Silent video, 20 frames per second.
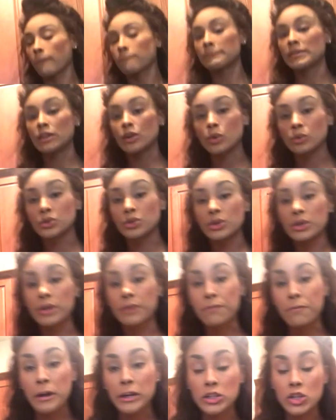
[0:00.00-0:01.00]
you know, do
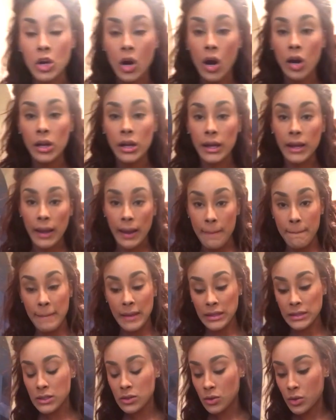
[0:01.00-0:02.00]
your fresh garlic and
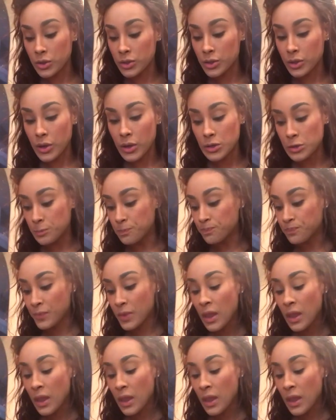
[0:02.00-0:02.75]
mince it on your own.